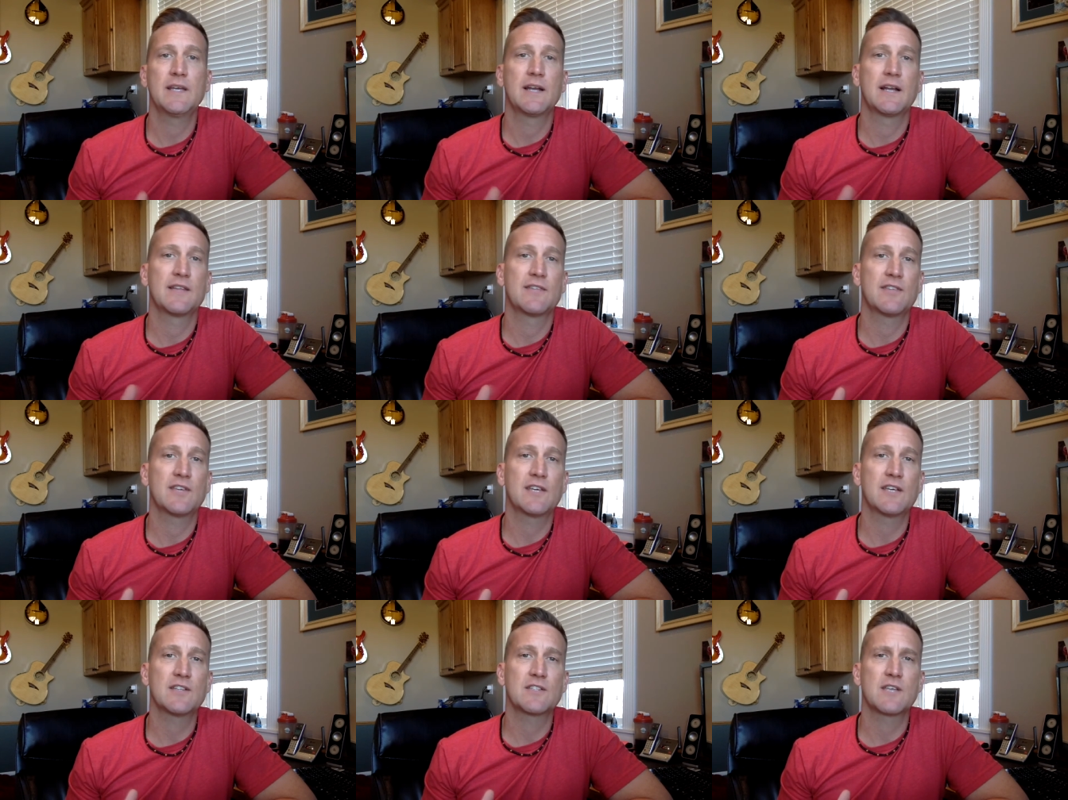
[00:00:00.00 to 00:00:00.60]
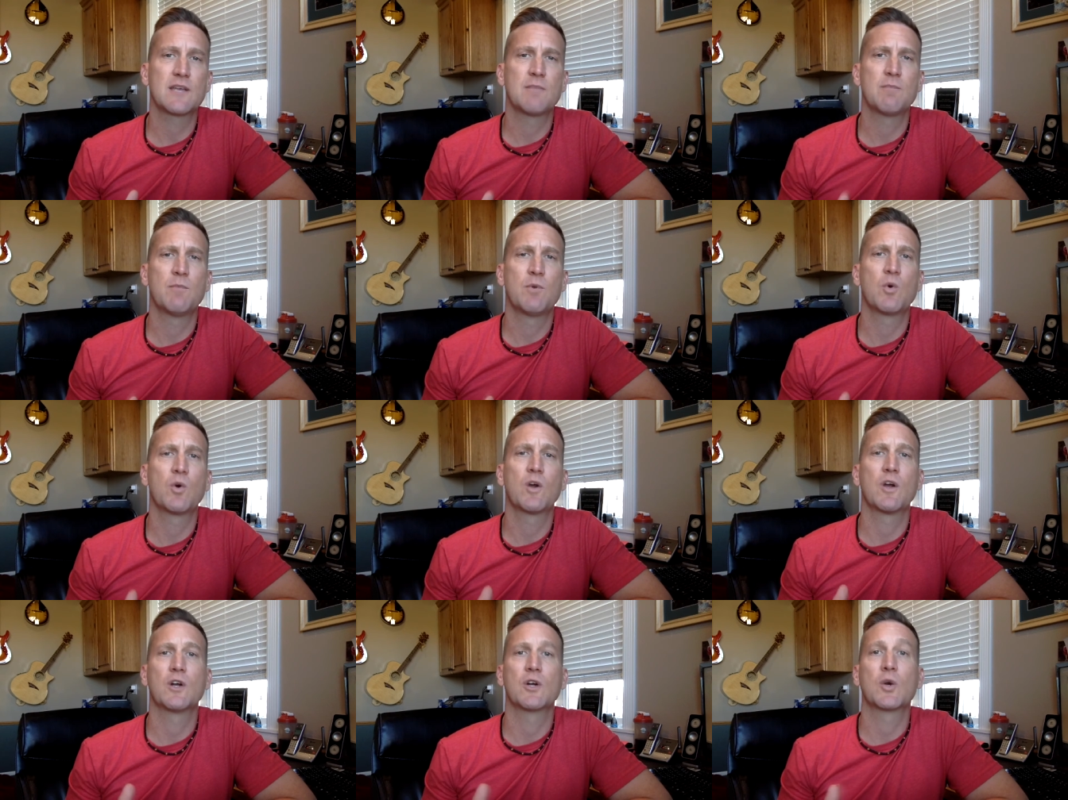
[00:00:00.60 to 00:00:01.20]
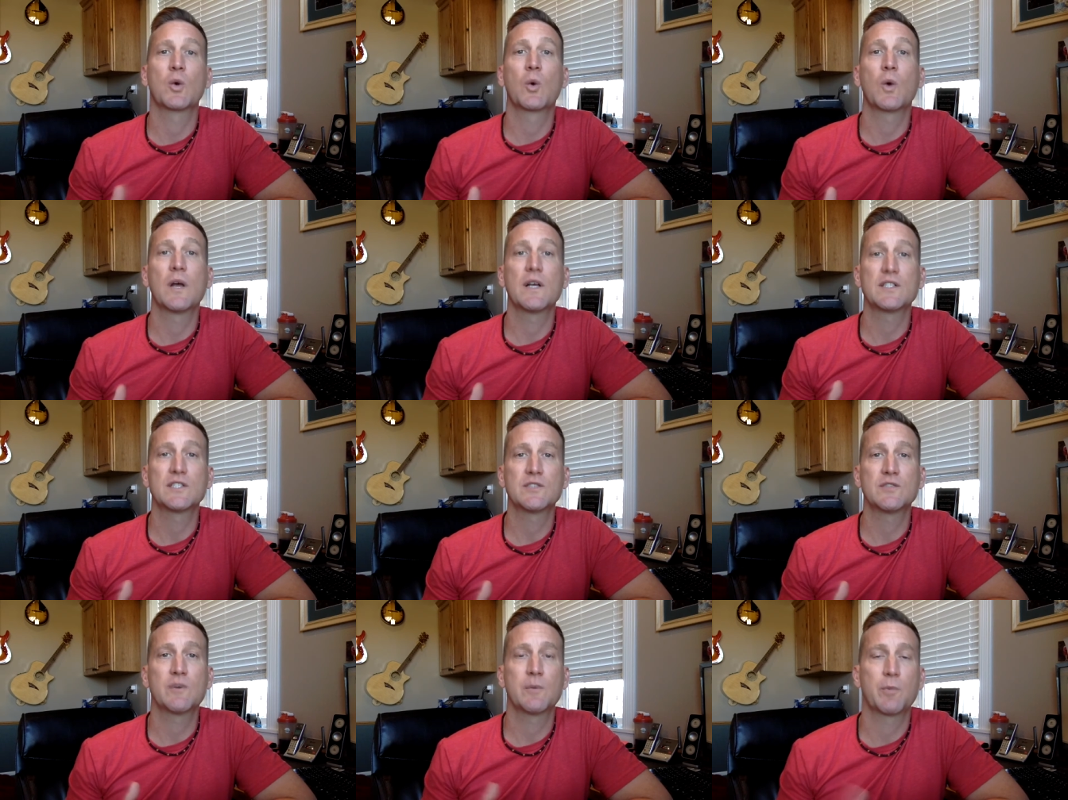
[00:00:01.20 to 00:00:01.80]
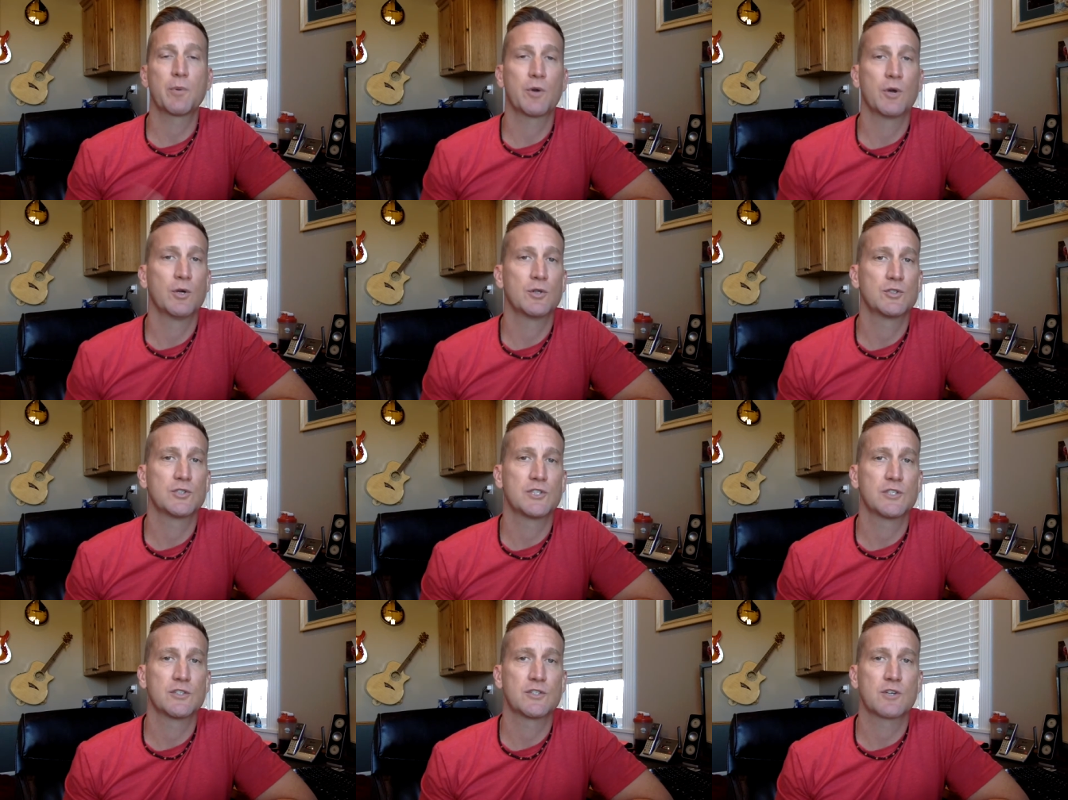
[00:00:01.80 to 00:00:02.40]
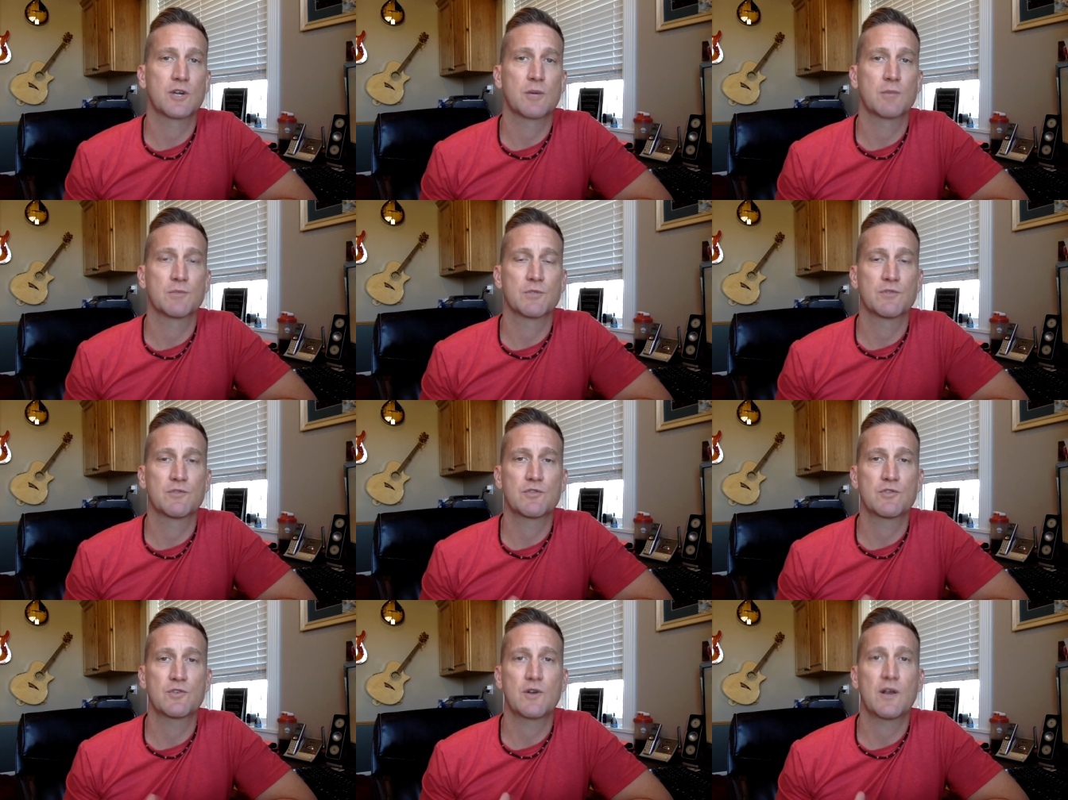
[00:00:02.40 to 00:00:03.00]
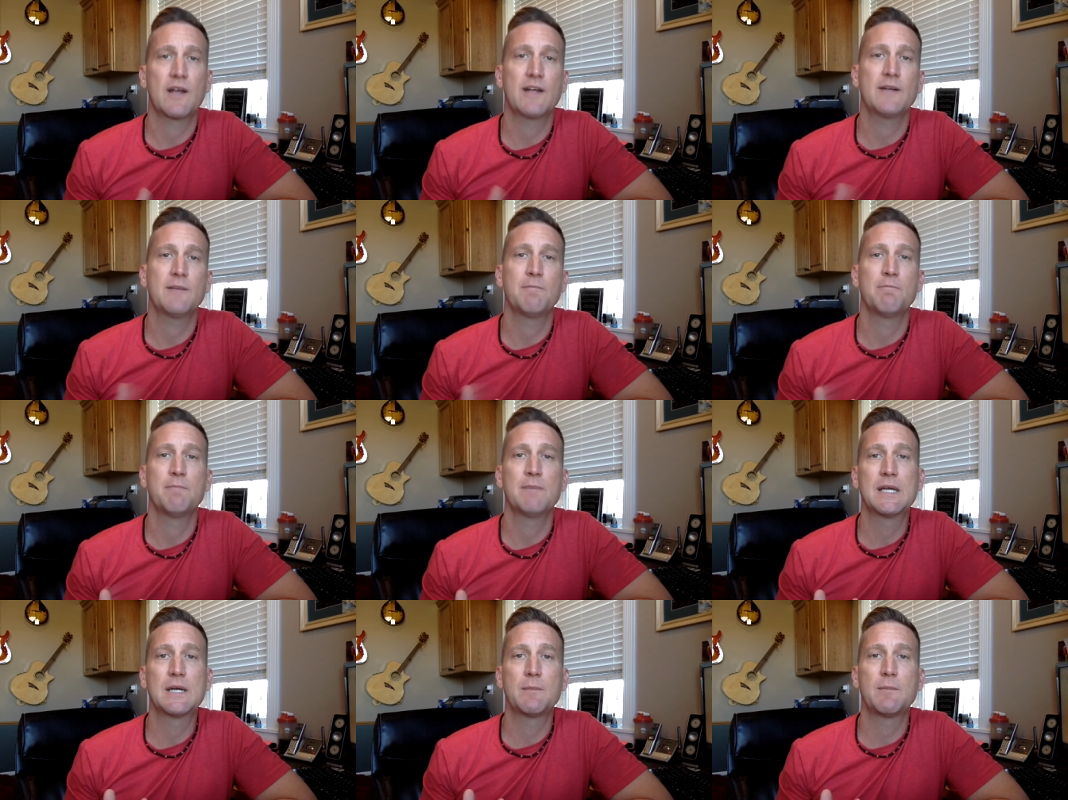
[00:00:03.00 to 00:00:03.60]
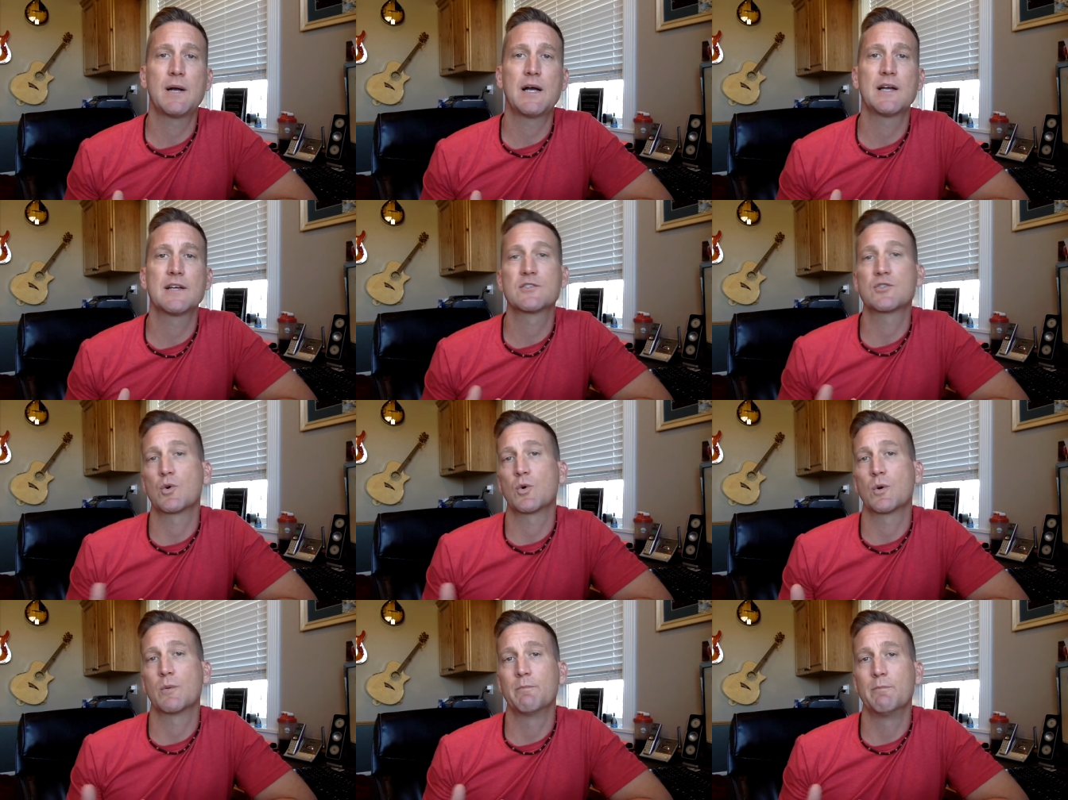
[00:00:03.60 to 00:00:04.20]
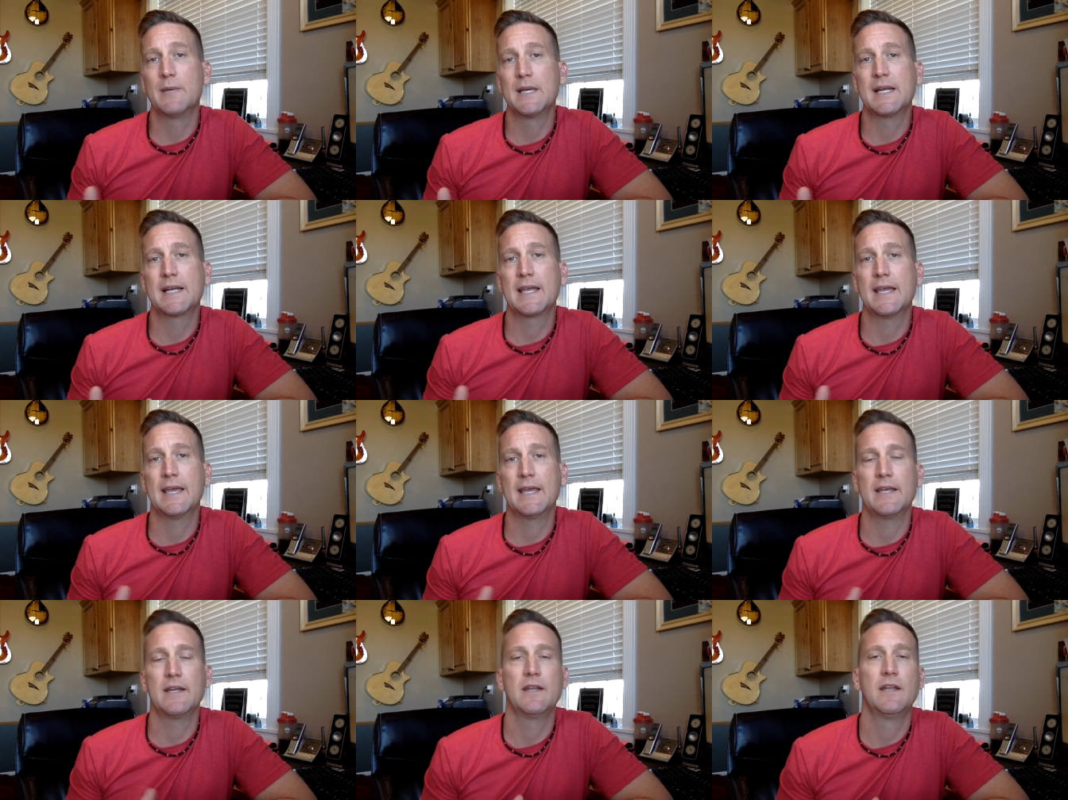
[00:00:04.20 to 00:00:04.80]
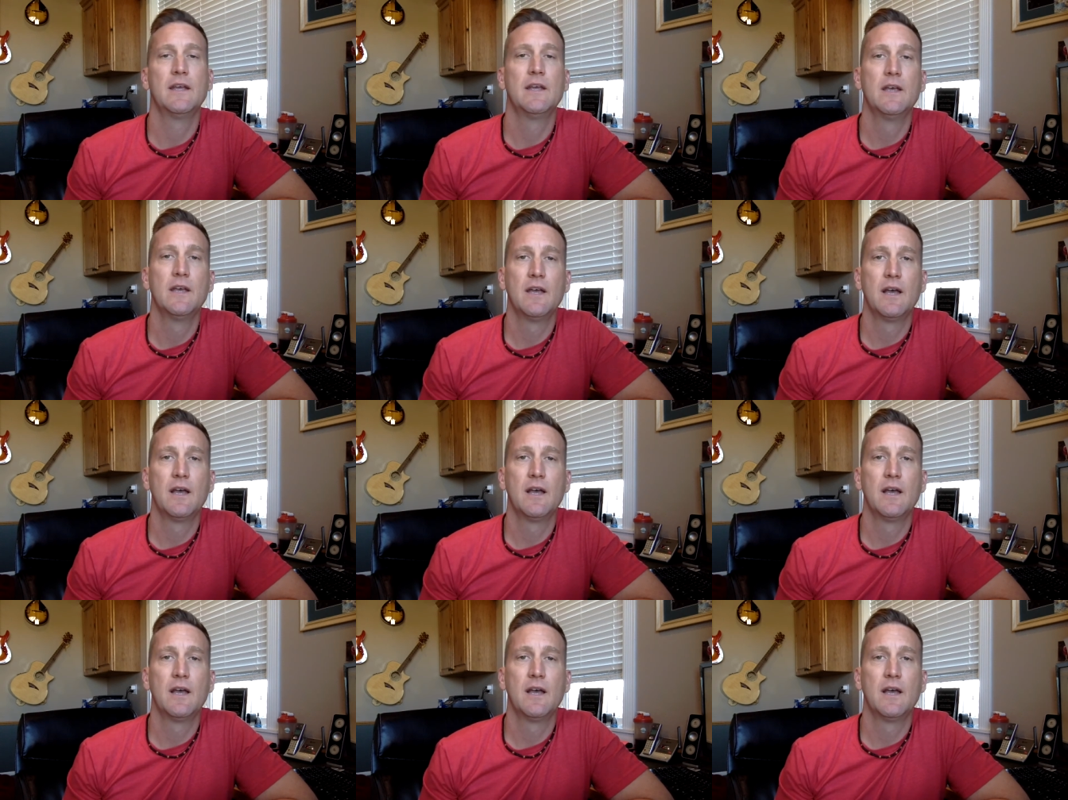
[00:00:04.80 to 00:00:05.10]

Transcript: And I think it's a more aggressive approach in terms of trying to minimize or mitigate.